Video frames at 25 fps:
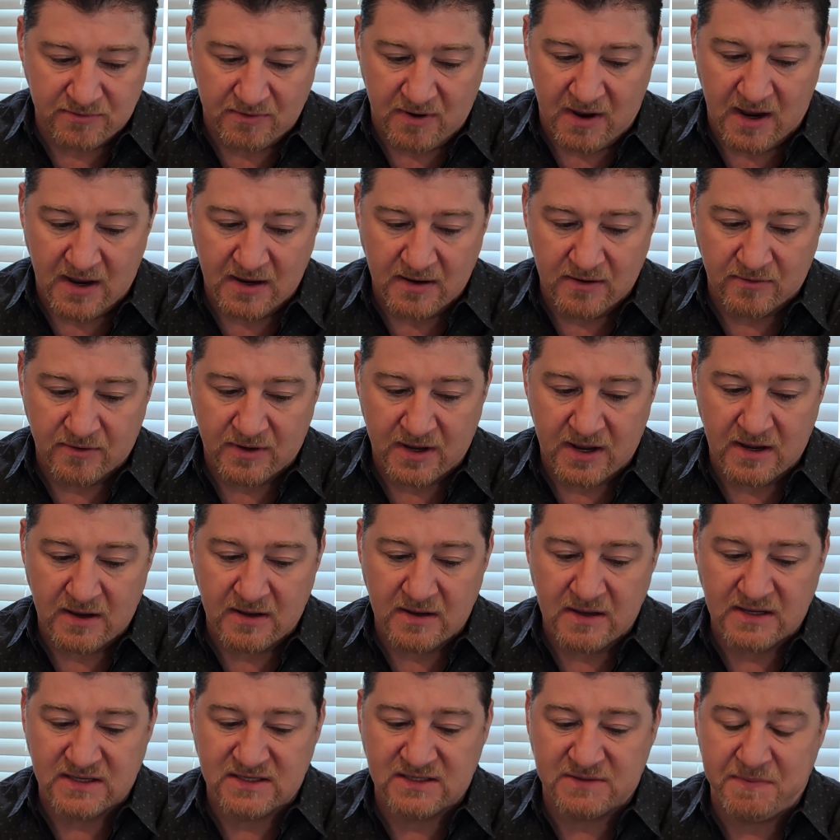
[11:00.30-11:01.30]
too high,
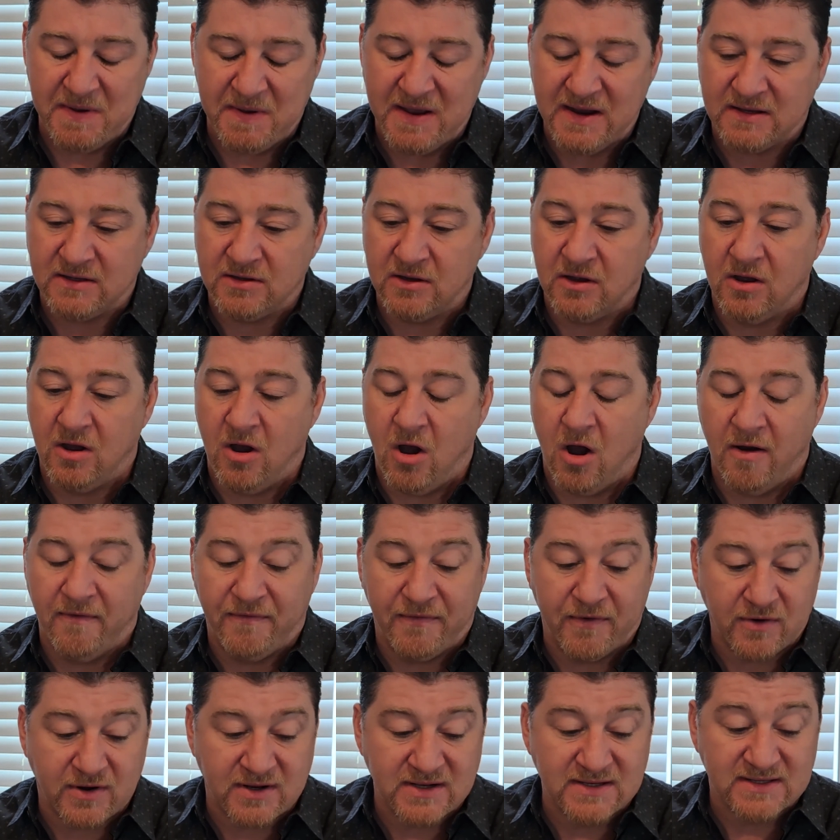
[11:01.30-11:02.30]
okay? Expect to
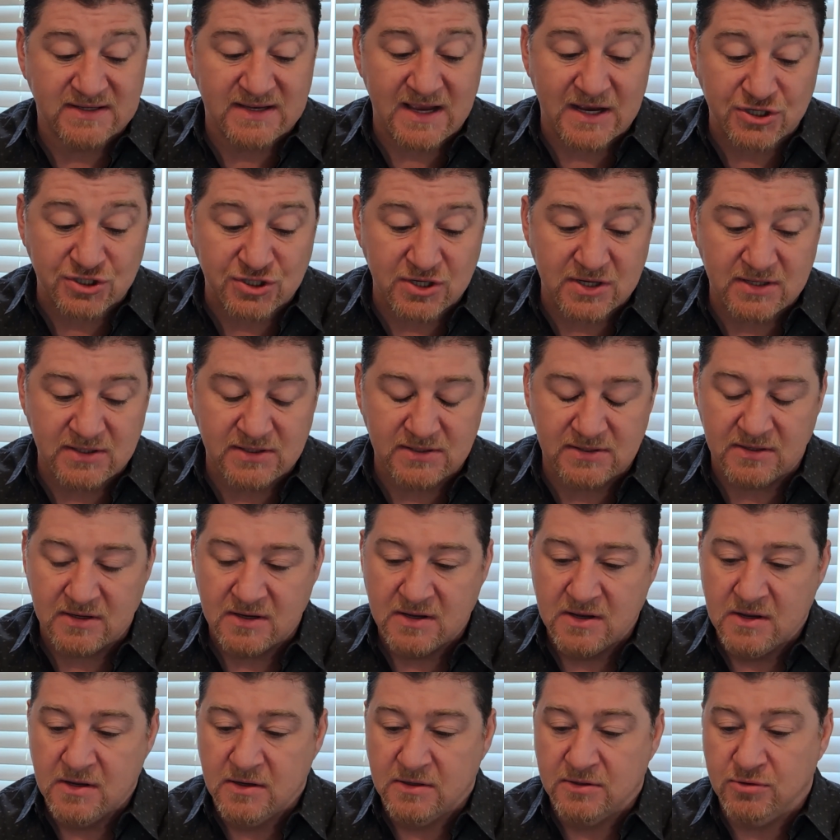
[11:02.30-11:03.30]
offer concessions
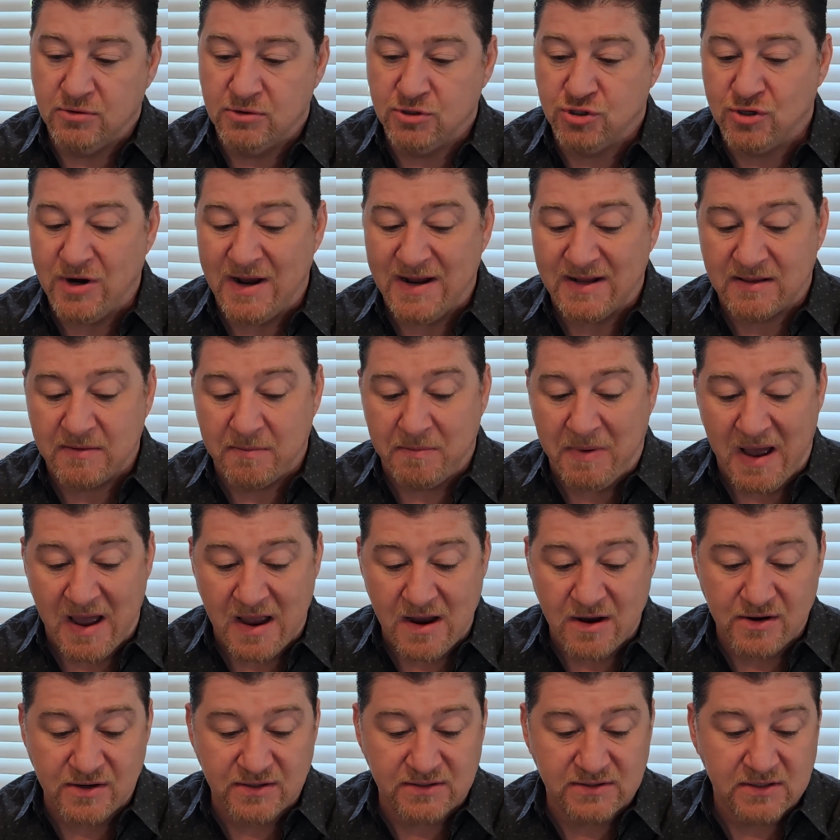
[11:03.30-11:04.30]
to attract the
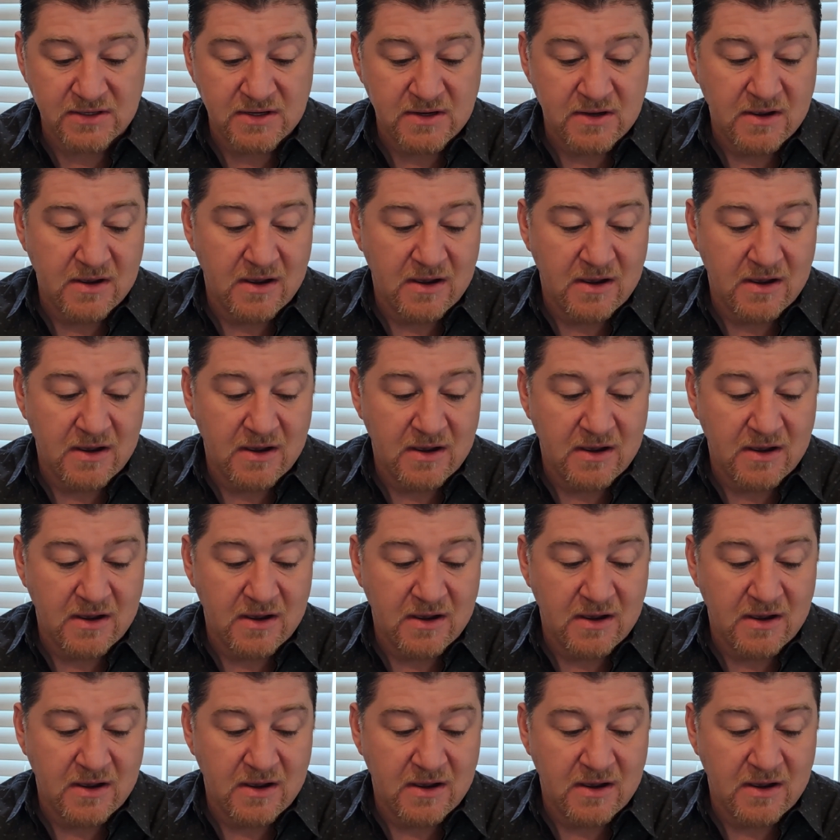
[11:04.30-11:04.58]
buyers.